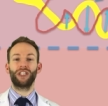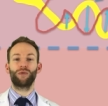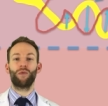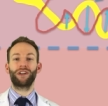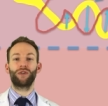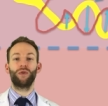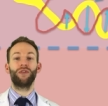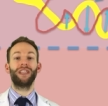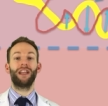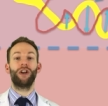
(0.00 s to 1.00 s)
into what we
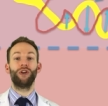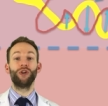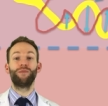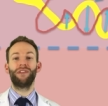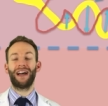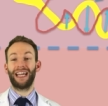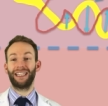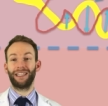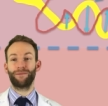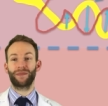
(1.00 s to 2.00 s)
call the loop of
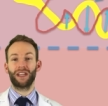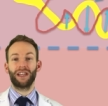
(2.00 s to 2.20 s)
Henle.